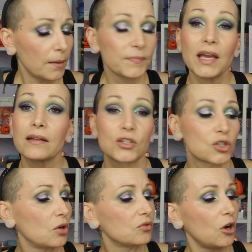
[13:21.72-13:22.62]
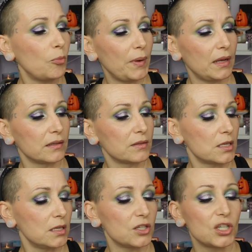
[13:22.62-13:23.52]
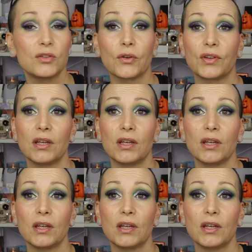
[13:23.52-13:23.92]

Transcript: Um, ehm, yeah, the So Dope palettes, uh, eh,